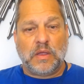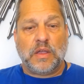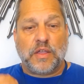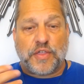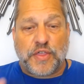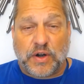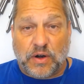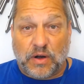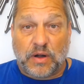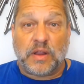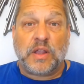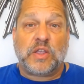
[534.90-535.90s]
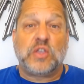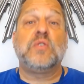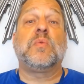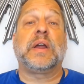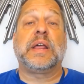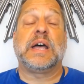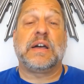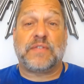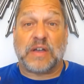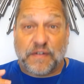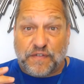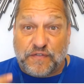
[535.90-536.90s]
Third, you want to have
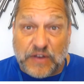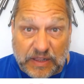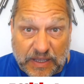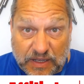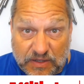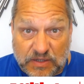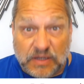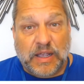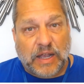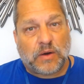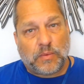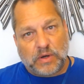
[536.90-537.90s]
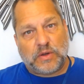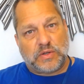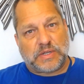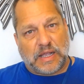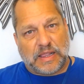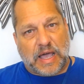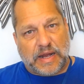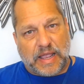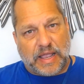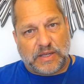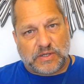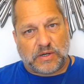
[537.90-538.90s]
affiliates. I know we're using a lot of
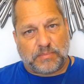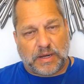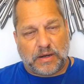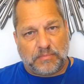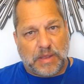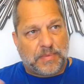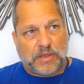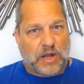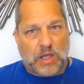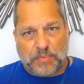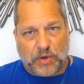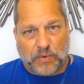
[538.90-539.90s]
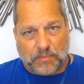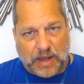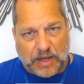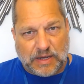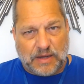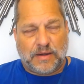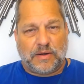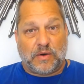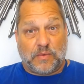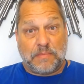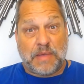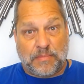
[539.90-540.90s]
A's here, but maybe that'll help you remind it or
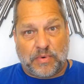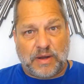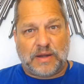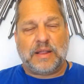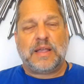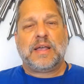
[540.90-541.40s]
remember it.